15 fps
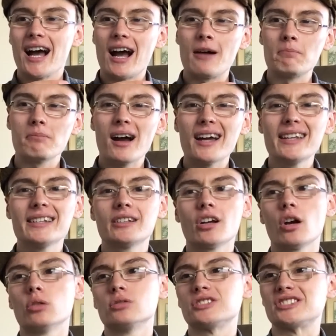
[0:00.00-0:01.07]
I might
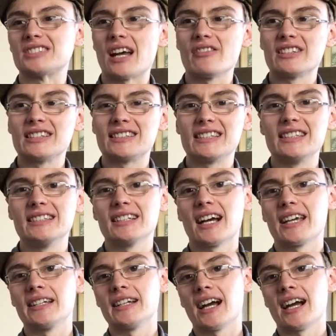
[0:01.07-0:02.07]
go 17.99,